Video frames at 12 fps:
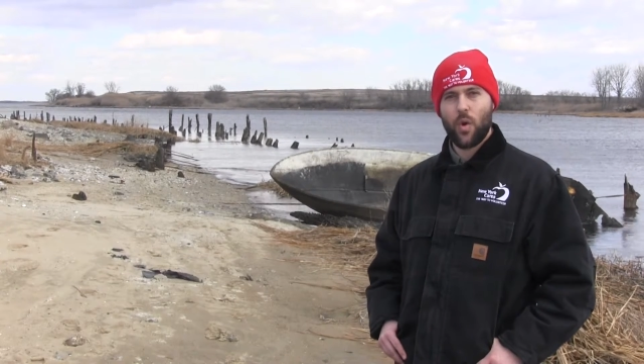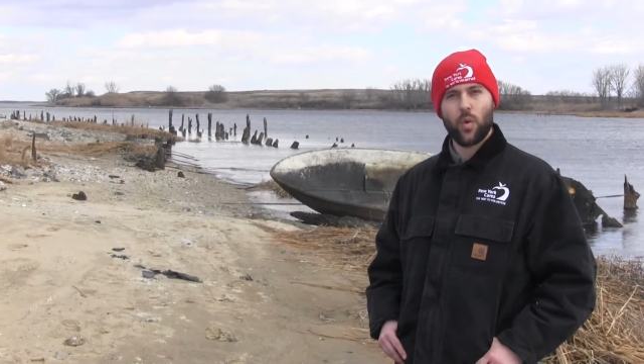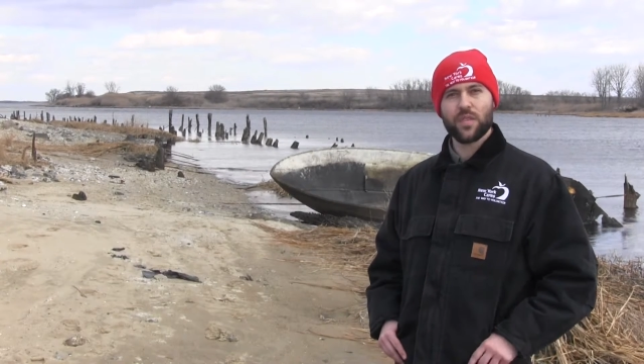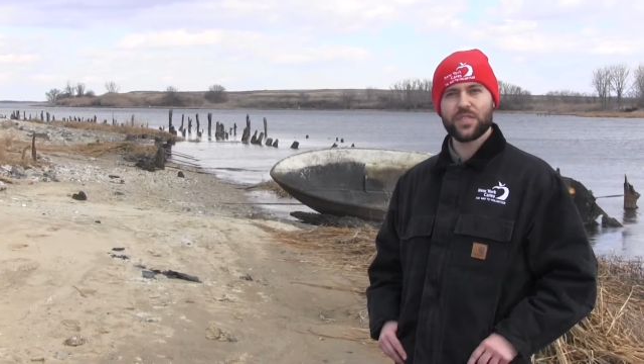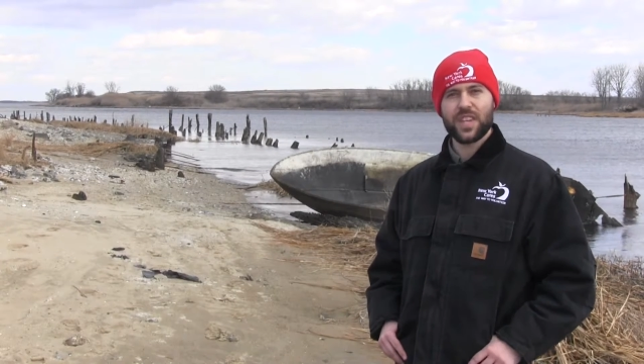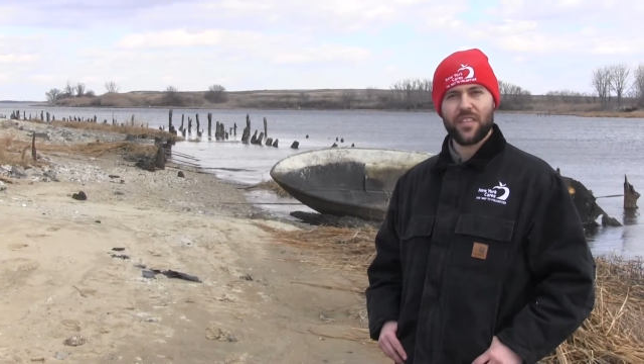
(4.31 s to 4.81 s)

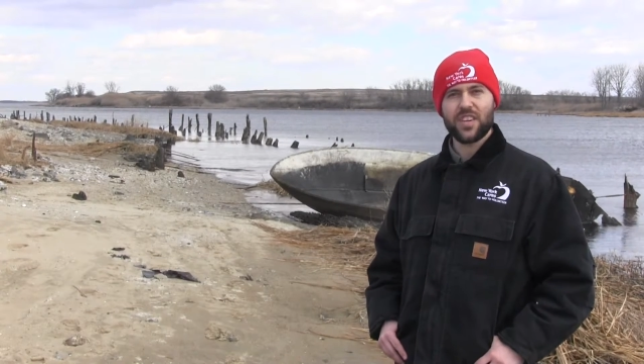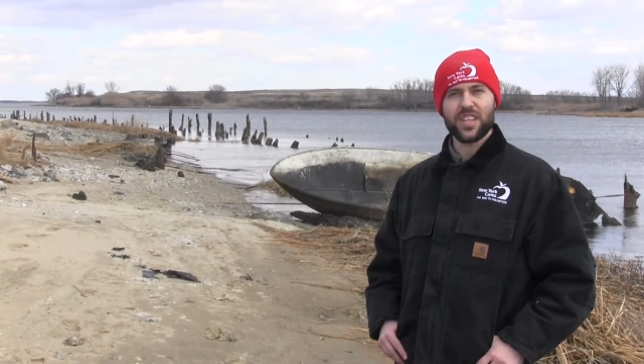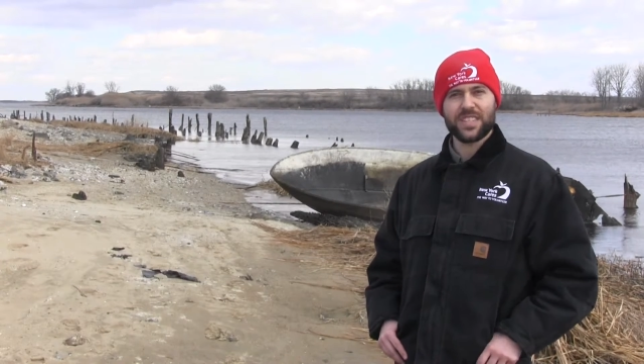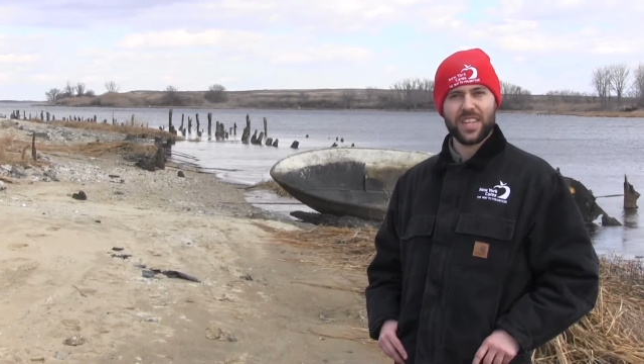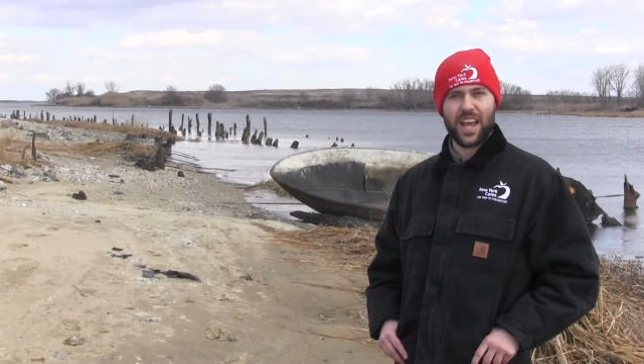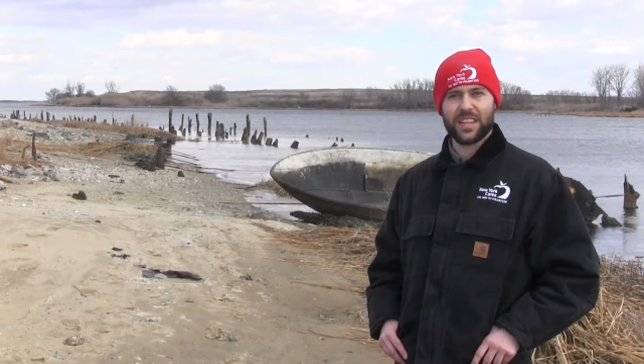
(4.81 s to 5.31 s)
one of 70
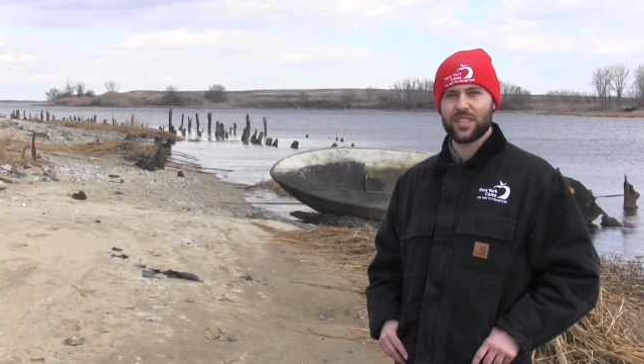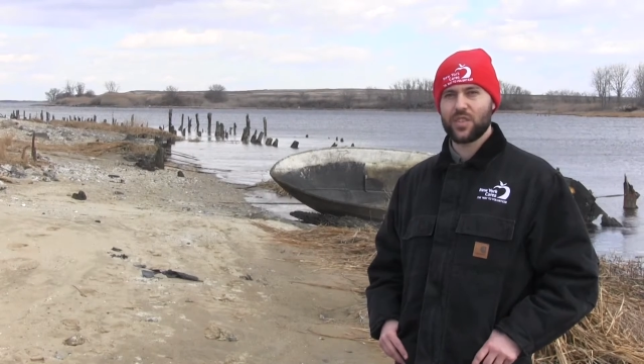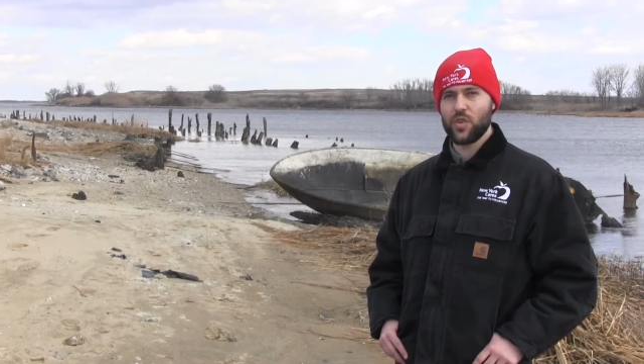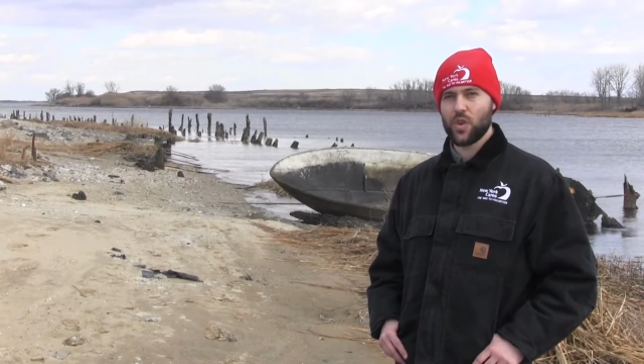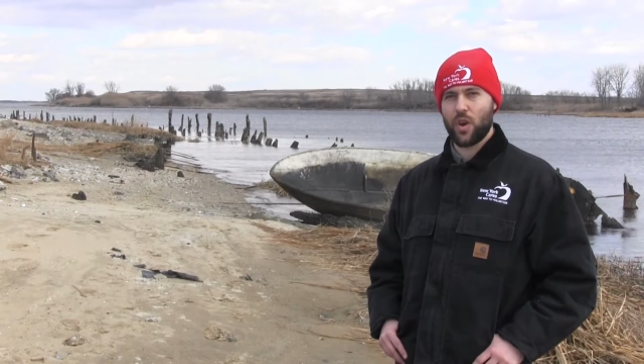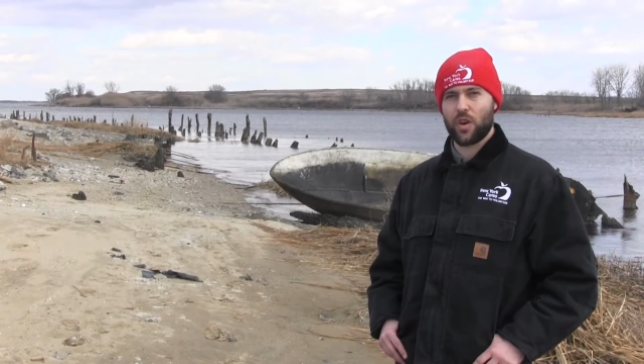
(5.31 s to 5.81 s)
sites
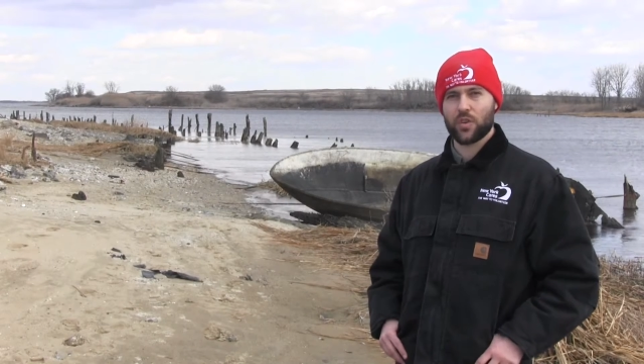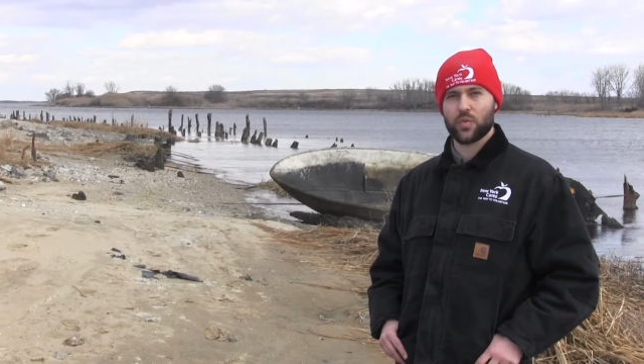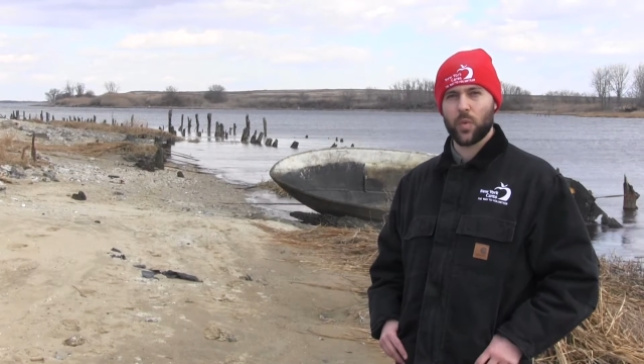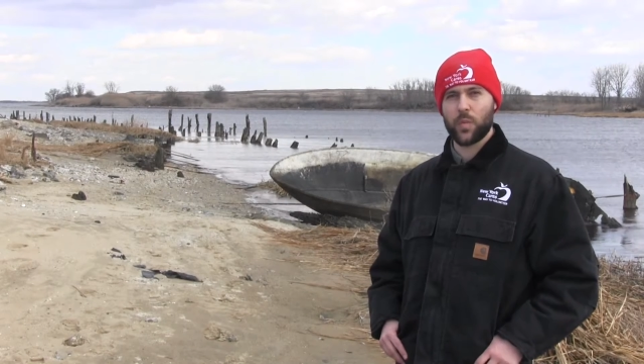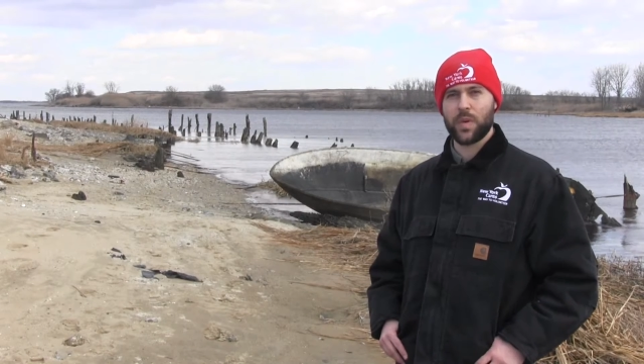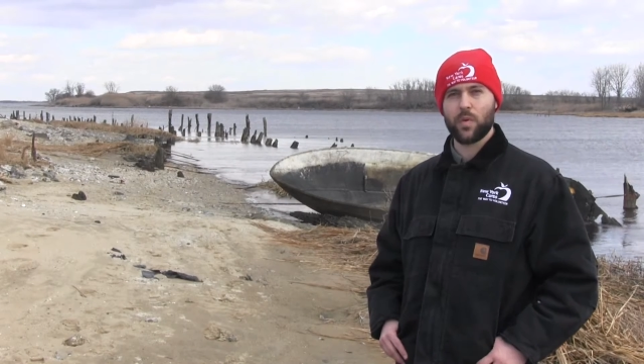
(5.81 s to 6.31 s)
New Yorkers
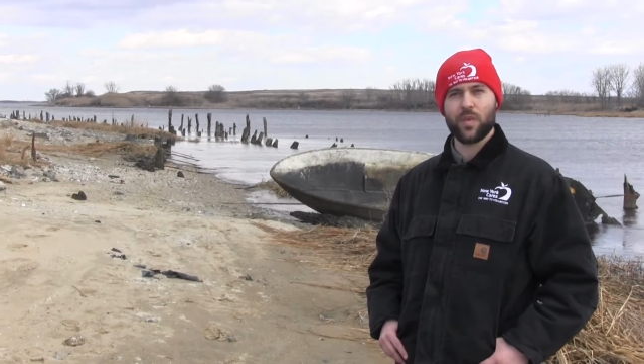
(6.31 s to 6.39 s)
will be